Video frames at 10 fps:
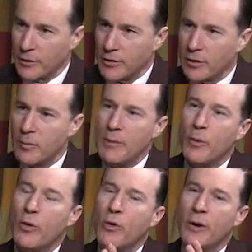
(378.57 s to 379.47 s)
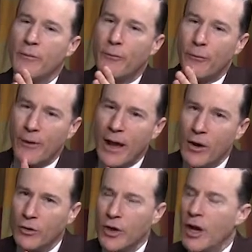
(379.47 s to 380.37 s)
It took people who had
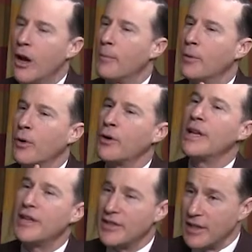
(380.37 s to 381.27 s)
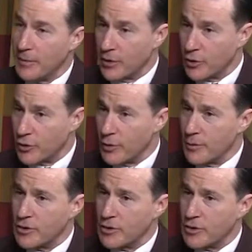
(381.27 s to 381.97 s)
failed protease inhibitor treatment.